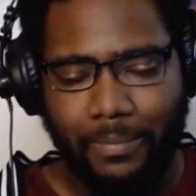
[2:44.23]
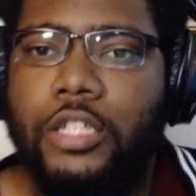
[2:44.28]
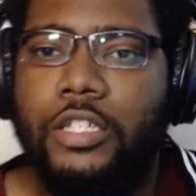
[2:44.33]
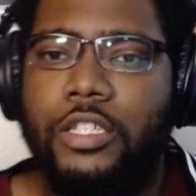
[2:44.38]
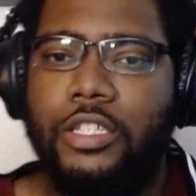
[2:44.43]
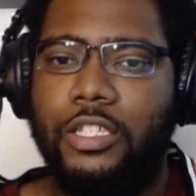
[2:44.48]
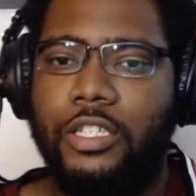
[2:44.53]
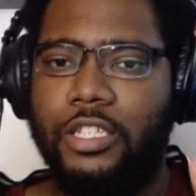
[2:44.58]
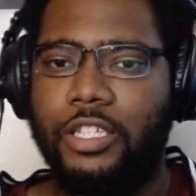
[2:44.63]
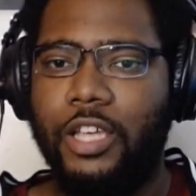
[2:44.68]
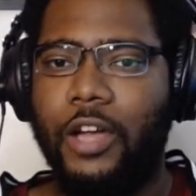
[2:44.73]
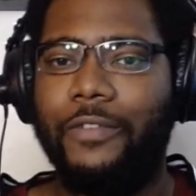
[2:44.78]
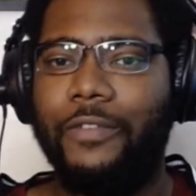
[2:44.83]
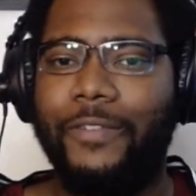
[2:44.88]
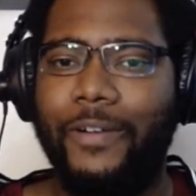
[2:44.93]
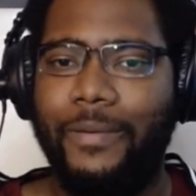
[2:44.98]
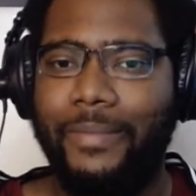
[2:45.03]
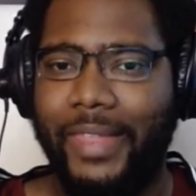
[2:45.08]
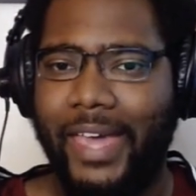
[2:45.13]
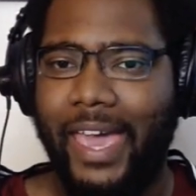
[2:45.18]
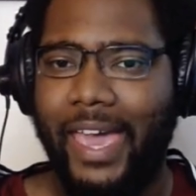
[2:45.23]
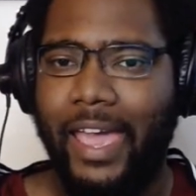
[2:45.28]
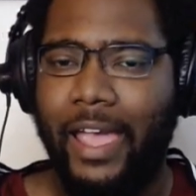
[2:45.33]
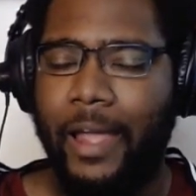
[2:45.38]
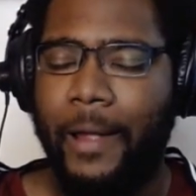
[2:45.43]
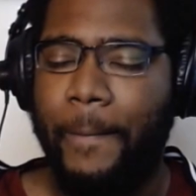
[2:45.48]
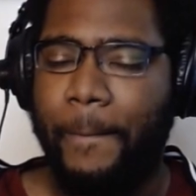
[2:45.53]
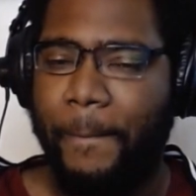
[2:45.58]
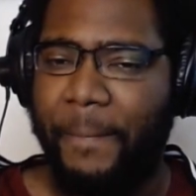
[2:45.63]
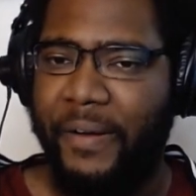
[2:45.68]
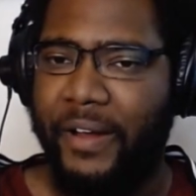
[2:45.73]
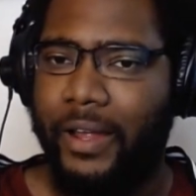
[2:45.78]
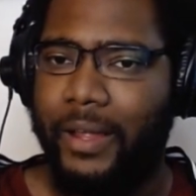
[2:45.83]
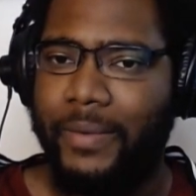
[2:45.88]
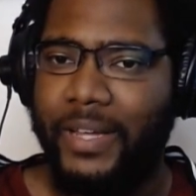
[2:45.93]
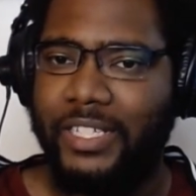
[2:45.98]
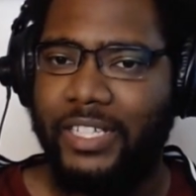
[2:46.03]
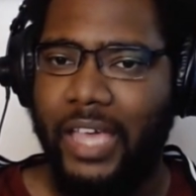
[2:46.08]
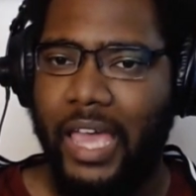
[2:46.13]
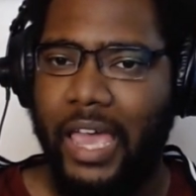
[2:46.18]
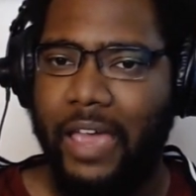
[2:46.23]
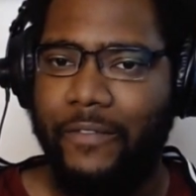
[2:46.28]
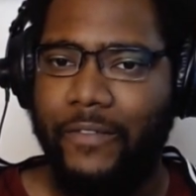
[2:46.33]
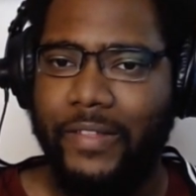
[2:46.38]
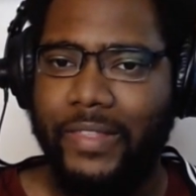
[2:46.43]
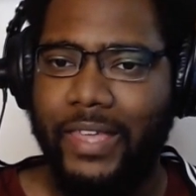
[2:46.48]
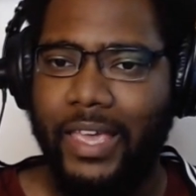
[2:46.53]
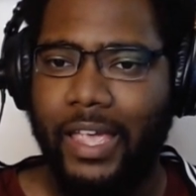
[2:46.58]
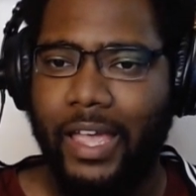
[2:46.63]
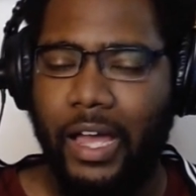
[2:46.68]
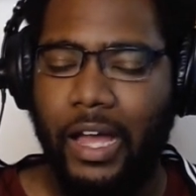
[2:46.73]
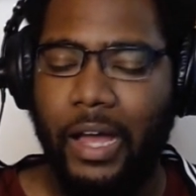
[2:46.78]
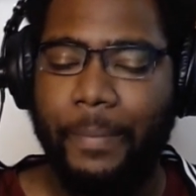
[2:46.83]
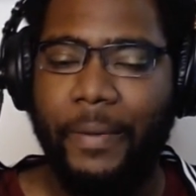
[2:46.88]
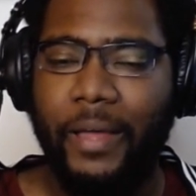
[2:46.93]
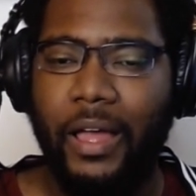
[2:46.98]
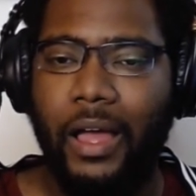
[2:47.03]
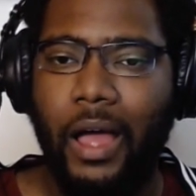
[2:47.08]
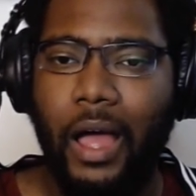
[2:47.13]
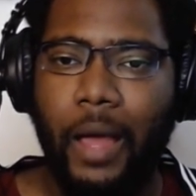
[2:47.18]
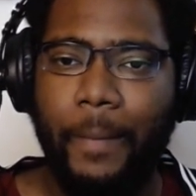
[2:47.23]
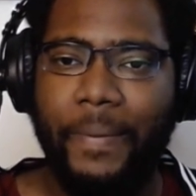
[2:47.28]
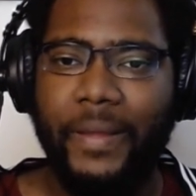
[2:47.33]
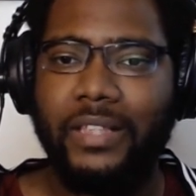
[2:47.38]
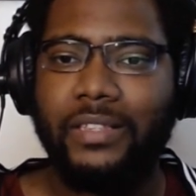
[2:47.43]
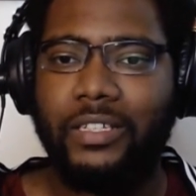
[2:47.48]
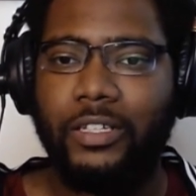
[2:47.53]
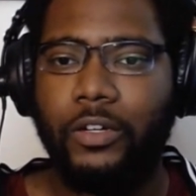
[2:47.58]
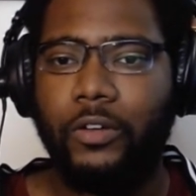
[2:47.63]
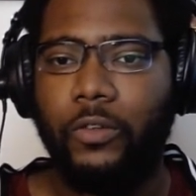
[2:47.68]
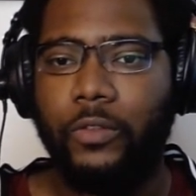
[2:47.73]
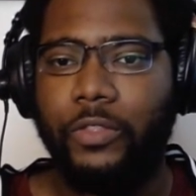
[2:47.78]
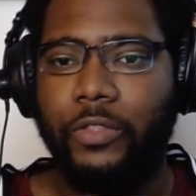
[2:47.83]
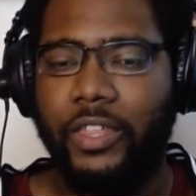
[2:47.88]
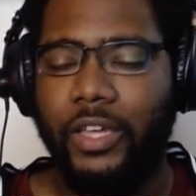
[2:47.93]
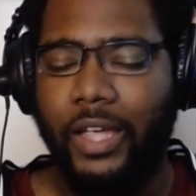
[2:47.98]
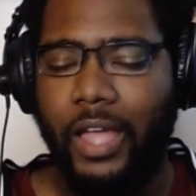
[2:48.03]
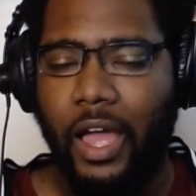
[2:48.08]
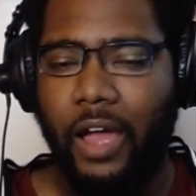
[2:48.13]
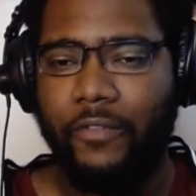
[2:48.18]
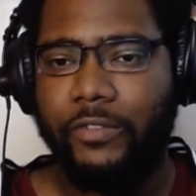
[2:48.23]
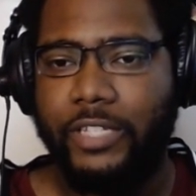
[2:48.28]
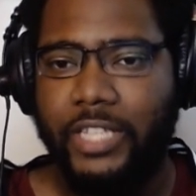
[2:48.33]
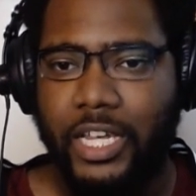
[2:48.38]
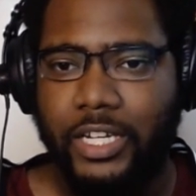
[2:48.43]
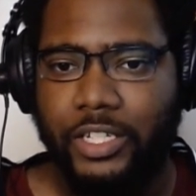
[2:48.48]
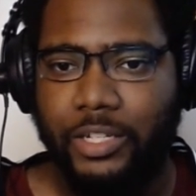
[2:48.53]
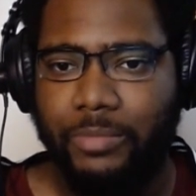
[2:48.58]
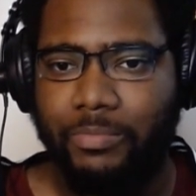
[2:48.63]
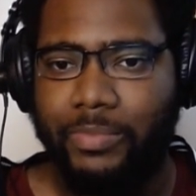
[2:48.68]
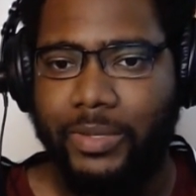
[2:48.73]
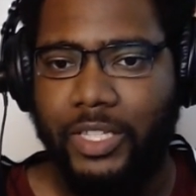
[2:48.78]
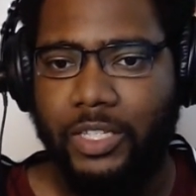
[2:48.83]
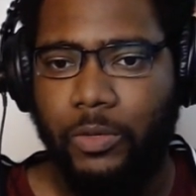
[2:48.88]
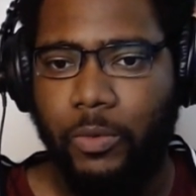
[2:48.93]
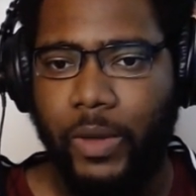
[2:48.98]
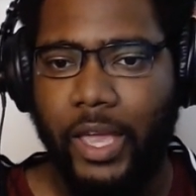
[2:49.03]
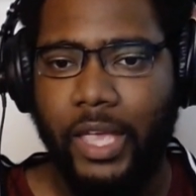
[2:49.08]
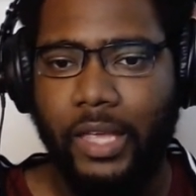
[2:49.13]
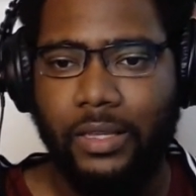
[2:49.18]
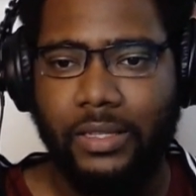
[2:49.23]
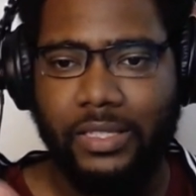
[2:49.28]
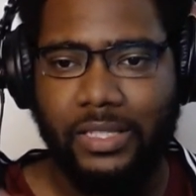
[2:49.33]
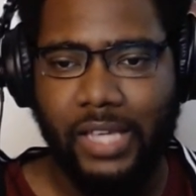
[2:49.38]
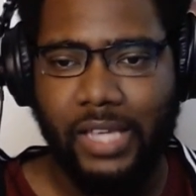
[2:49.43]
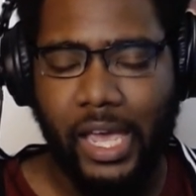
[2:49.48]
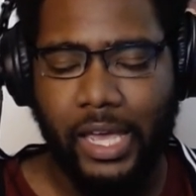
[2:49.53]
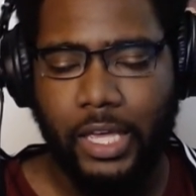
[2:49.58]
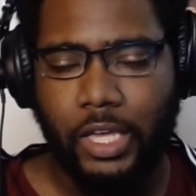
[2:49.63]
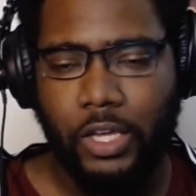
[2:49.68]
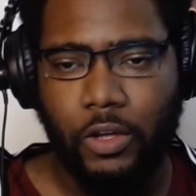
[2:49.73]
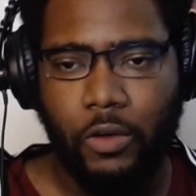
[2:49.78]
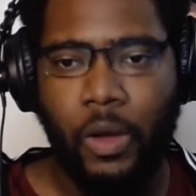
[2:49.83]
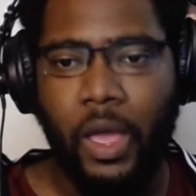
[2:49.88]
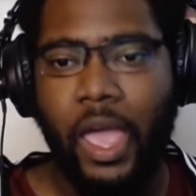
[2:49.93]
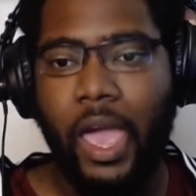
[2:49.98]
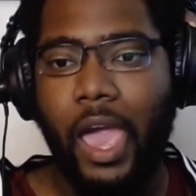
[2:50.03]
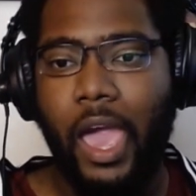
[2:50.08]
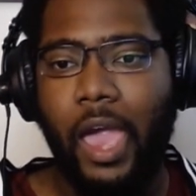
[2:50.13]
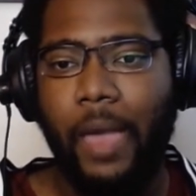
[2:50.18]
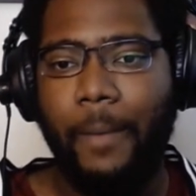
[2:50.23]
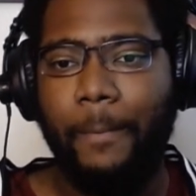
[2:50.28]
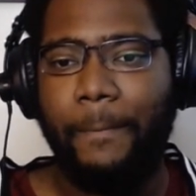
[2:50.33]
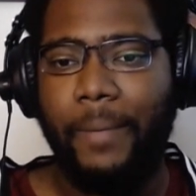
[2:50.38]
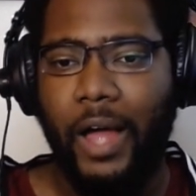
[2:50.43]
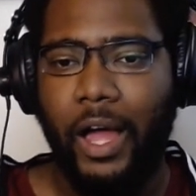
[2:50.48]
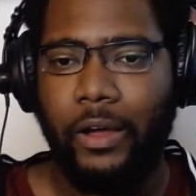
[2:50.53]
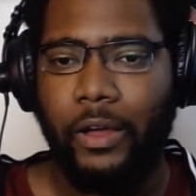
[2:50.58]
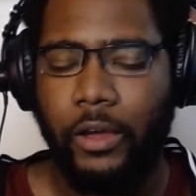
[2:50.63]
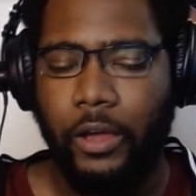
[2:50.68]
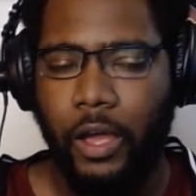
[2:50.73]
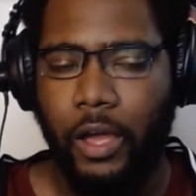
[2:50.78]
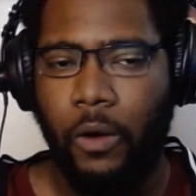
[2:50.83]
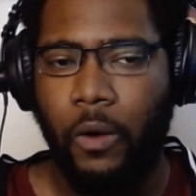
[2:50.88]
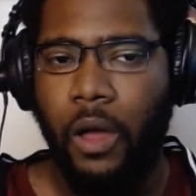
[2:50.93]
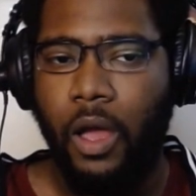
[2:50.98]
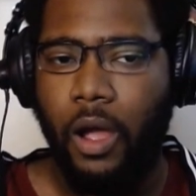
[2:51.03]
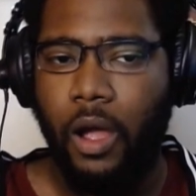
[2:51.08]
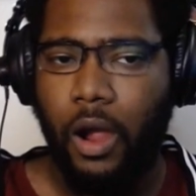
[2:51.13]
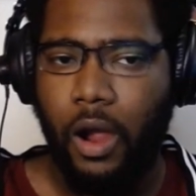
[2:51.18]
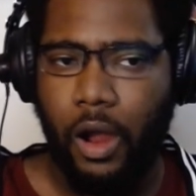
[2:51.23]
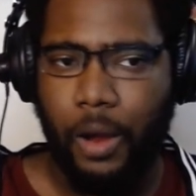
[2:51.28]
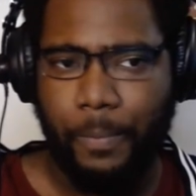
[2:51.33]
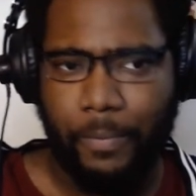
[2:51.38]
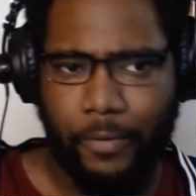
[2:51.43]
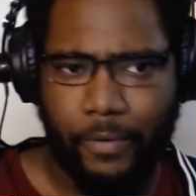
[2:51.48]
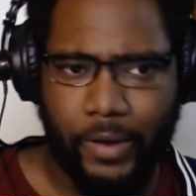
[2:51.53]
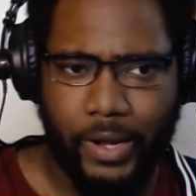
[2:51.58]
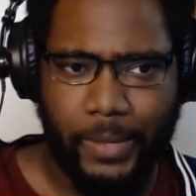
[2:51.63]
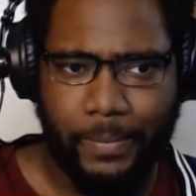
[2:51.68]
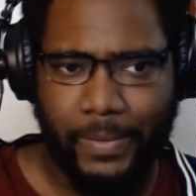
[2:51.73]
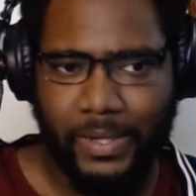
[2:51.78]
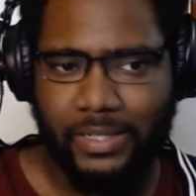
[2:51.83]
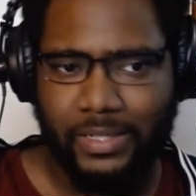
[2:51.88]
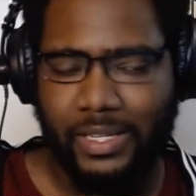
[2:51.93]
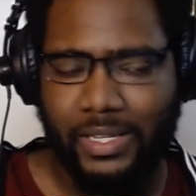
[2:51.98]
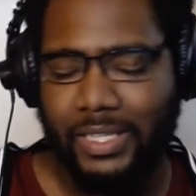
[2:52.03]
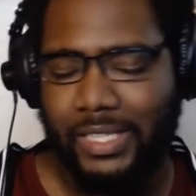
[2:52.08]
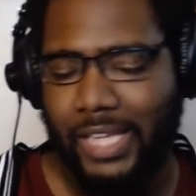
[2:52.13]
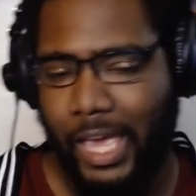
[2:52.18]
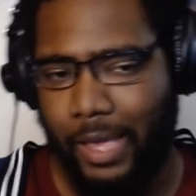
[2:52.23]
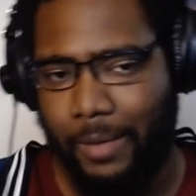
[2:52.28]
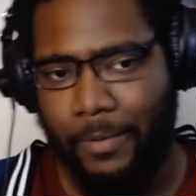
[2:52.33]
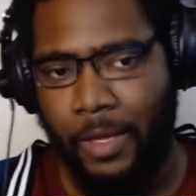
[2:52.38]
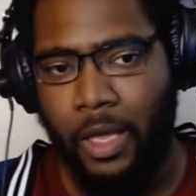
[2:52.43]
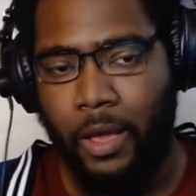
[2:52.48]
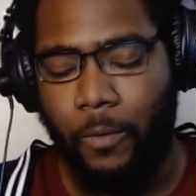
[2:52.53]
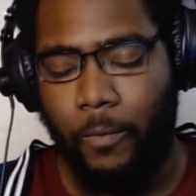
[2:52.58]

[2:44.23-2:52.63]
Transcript: So from there, pretty much everything up until the conversation between Deku and Bakugo are pretty much the same.